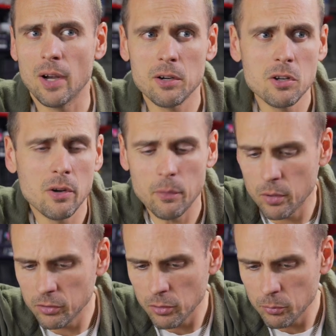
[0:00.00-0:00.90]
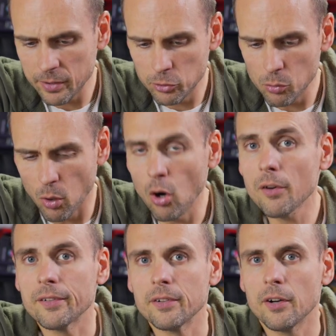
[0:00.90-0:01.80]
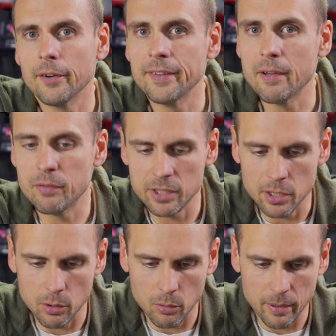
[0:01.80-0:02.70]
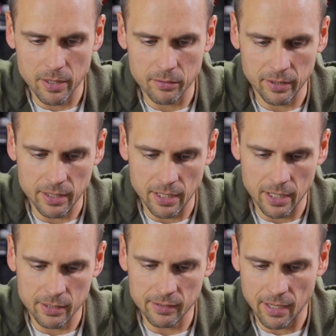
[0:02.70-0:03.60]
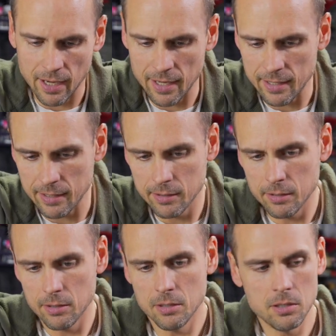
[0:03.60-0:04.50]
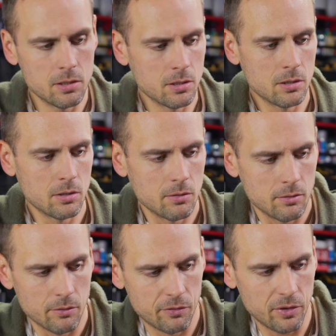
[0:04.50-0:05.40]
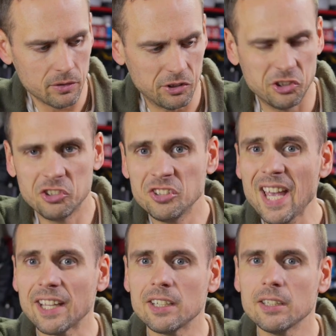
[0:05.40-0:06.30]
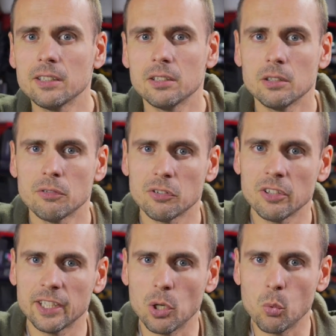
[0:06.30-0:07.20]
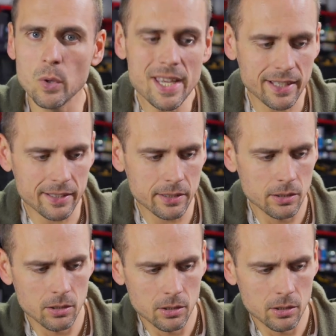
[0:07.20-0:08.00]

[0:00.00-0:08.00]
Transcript: I don't know, I went a little bit too hard on that video apparently, and I felt sick for like a week.